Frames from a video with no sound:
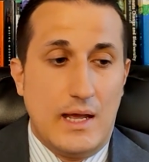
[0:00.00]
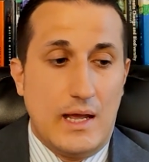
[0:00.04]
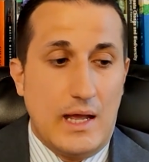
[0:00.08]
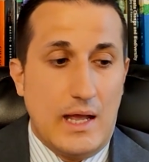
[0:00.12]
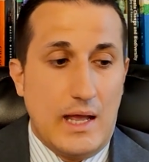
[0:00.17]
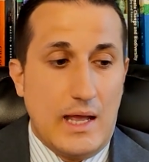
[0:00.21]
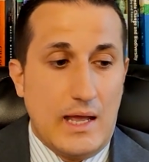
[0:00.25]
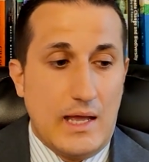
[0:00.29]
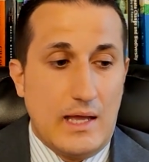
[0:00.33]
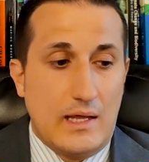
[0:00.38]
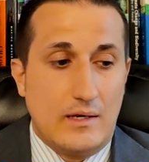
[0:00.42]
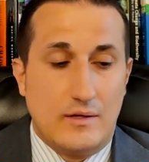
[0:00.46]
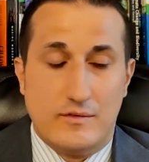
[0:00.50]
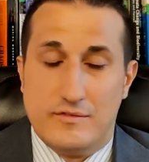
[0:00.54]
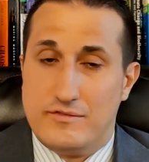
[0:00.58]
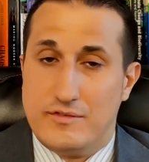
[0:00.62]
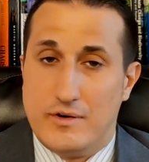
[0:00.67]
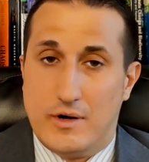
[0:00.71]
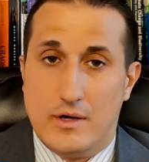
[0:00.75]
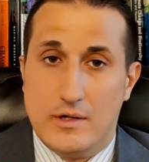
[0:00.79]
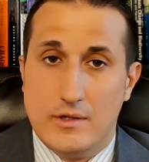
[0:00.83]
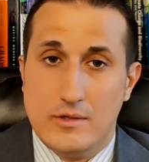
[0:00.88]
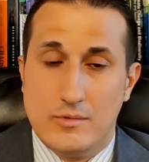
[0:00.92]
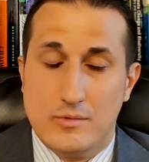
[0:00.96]
and a
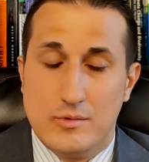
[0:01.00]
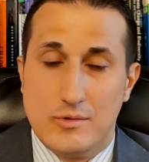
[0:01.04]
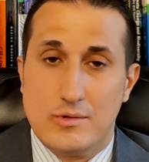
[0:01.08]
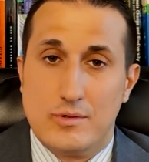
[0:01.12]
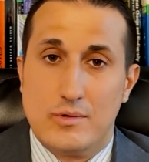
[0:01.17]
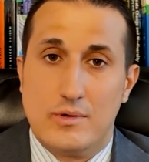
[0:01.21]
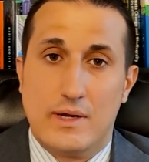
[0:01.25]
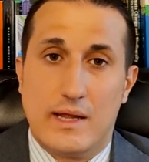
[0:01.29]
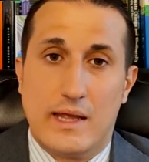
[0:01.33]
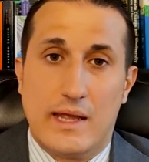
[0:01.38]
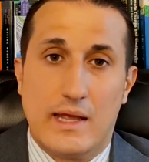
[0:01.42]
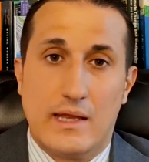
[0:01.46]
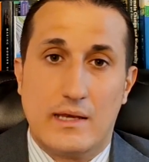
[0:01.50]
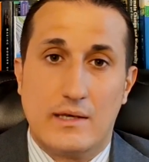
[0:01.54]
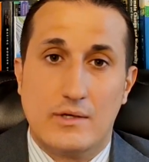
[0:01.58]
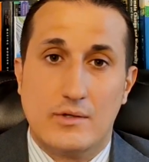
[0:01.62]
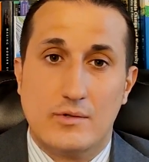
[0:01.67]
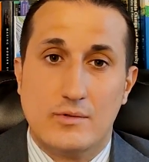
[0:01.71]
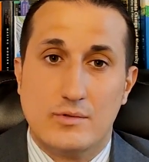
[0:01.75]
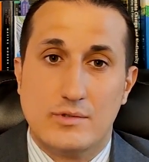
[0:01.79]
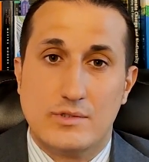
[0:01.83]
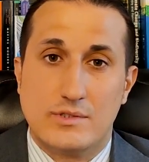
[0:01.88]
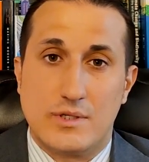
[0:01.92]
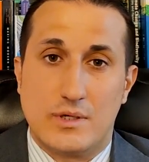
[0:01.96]
follower and
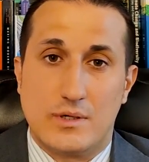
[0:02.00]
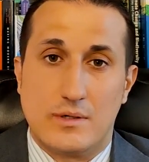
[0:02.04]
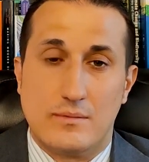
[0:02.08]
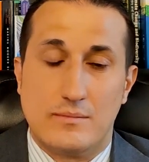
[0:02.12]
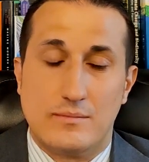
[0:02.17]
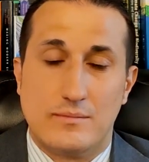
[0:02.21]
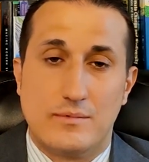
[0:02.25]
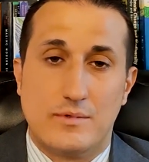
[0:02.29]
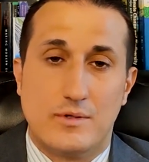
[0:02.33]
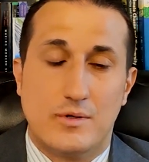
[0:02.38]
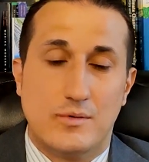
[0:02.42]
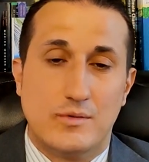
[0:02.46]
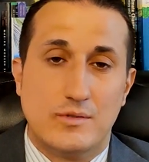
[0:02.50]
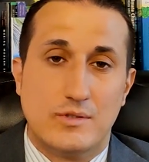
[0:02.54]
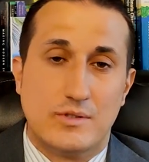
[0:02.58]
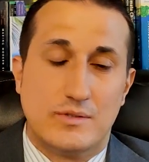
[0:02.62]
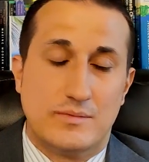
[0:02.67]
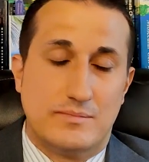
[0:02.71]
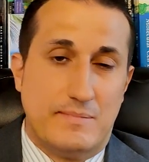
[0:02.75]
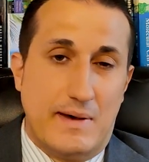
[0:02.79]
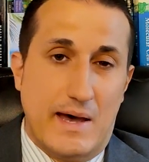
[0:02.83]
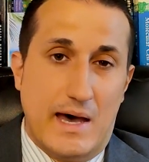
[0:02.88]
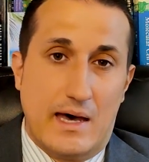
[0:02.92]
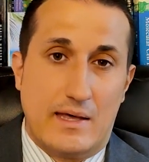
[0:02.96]
you start going to
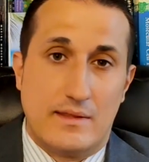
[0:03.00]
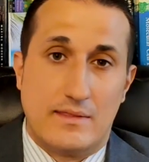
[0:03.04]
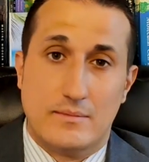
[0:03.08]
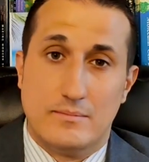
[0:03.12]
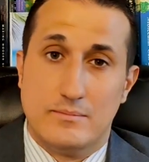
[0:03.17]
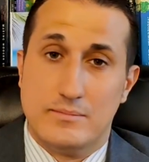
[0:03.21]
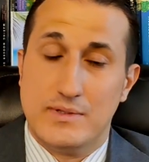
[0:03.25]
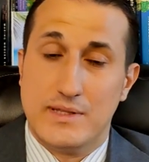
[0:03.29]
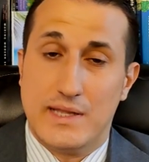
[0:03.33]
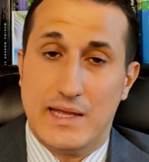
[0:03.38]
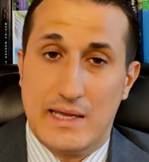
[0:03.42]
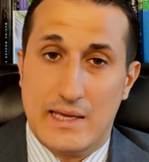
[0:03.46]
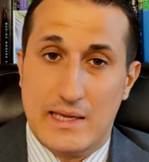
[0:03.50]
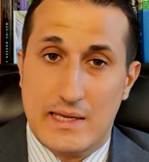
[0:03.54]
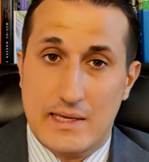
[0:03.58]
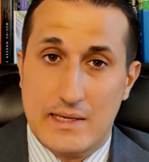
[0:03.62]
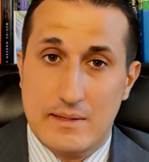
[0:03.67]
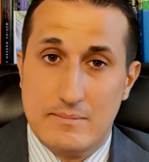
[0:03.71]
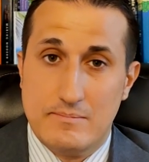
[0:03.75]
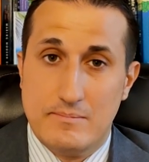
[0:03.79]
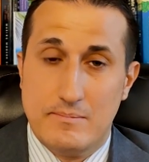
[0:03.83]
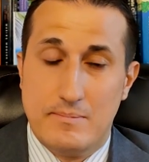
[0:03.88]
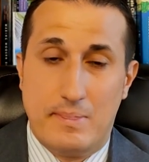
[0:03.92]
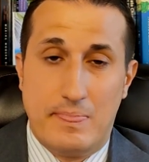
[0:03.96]
the path of
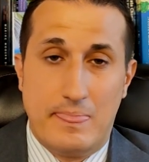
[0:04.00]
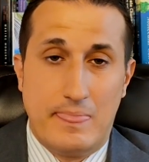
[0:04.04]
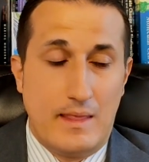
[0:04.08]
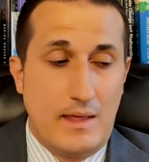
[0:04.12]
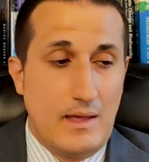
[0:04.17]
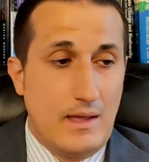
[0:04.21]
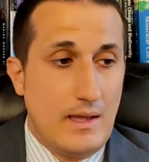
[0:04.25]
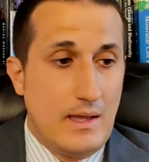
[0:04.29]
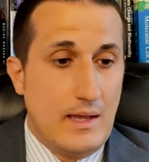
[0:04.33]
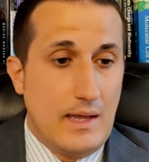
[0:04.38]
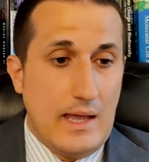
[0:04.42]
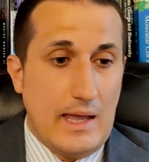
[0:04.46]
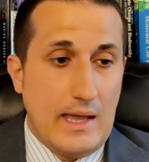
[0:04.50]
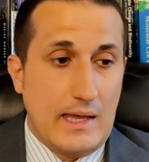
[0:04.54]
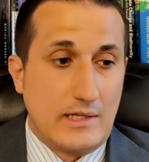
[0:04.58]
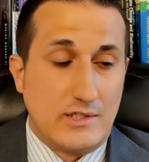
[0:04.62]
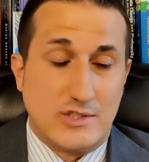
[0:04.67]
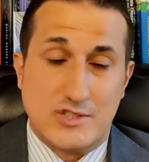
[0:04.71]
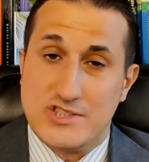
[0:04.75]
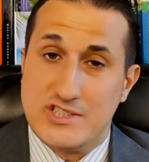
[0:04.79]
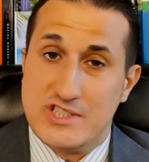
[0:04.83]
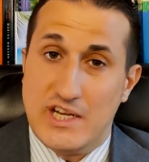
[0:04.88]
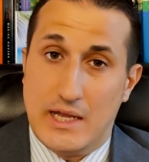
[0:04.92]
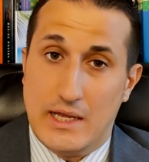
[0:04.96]
blame and
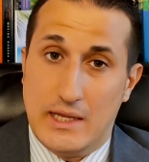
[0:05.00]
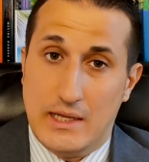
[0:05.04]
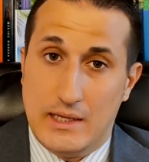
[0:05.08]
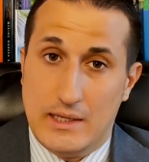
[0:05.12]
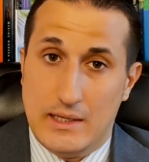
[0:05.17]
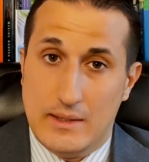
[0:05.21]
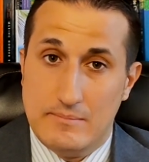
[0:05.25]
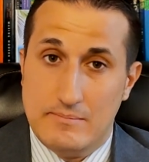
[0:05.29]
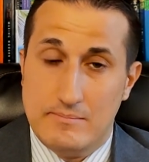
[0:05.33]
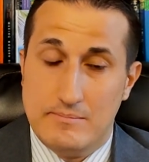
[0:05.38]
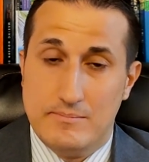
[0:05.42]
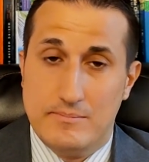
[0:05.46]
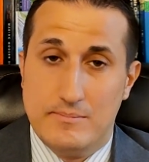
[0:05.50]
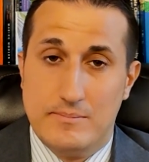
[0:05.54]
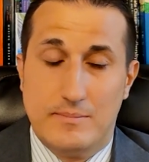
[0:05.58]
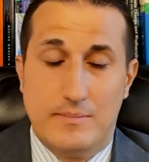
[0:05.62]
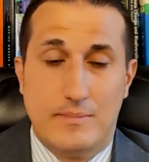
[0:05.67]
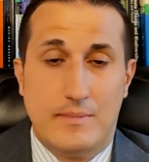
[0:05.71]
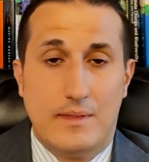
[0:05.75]
shame?